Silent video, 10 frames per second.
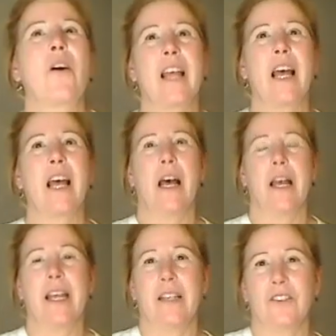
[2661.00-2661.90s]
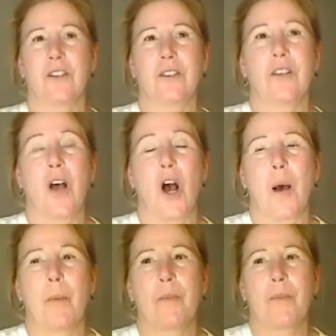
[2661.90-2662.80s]
to answer
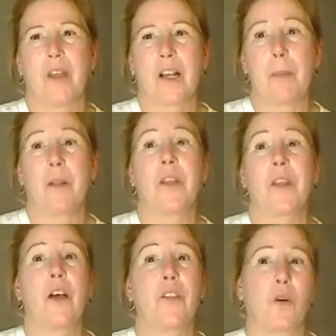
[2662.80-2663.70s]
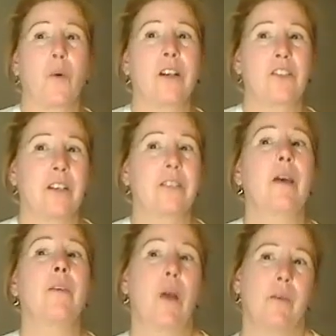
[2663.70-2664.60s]
a couple of the other questions
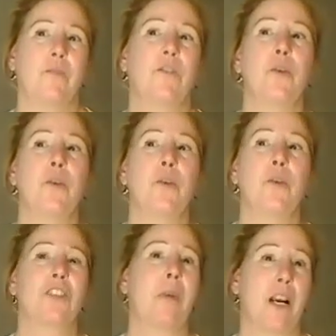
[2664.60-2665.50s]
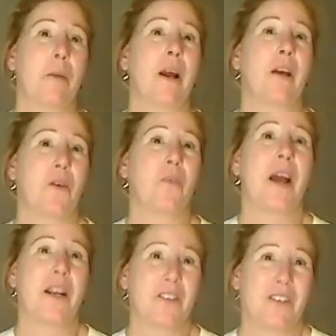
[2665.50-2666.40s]
of do you get inspired by other
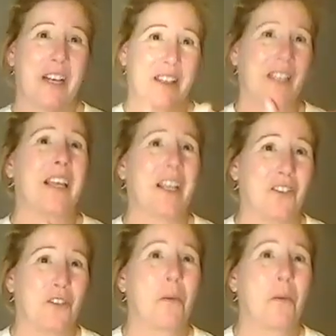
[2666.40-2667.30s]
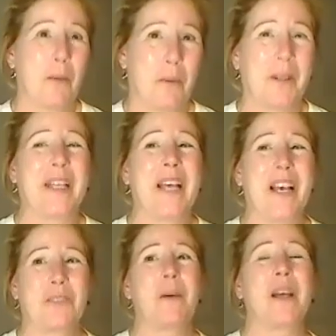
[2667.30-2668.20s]
writers? And I think the answer is probably
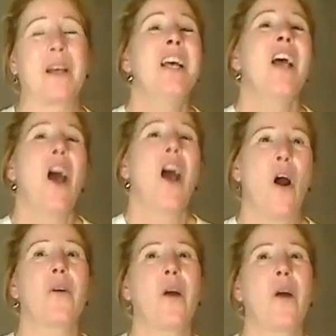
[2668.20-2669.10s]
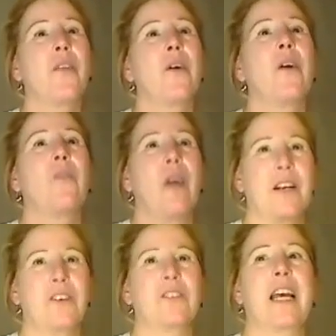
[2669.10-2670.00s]
yes, but are there other
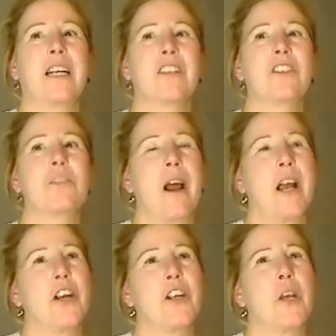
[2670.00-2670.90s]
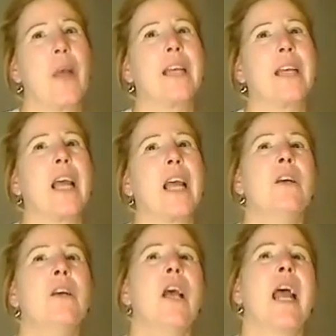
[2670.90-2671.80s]
writers that inspire you? And
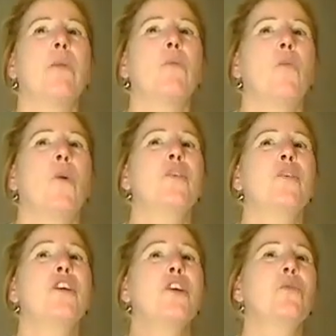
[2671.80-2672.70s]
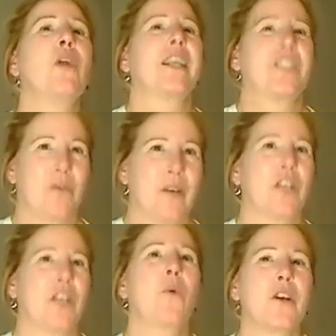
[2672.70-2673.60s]
who do you like to read?
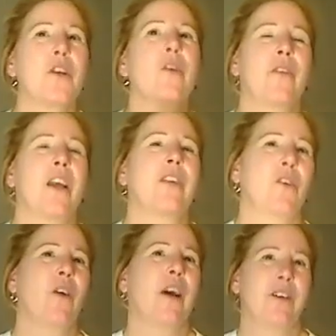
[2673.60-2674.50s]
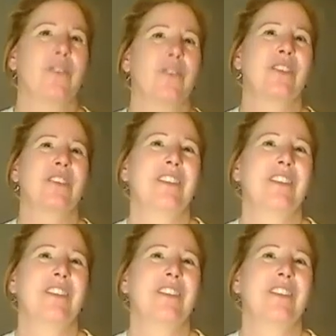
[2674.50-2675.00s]
Who are your favorite writers?